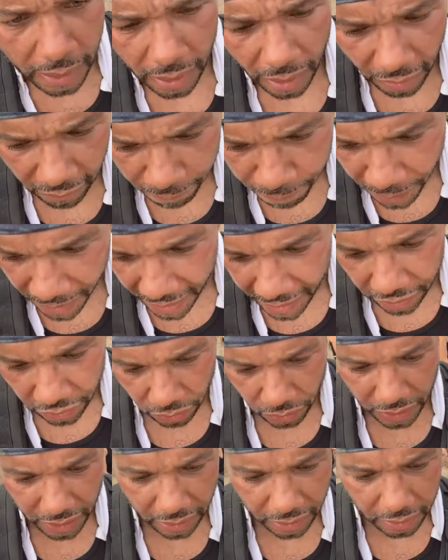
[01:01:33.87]
of
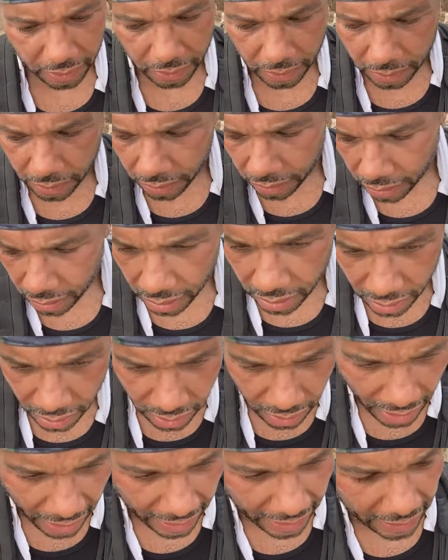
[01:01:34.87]
pandering
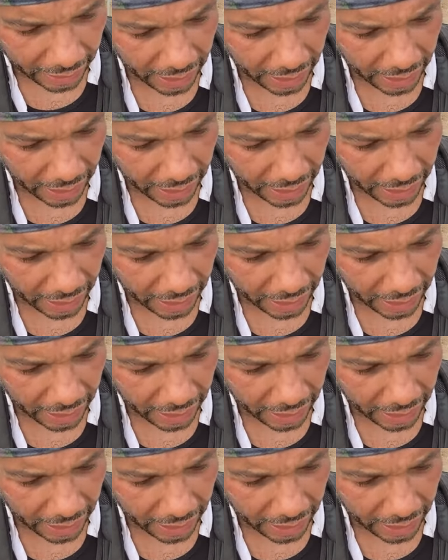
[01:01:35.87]
that he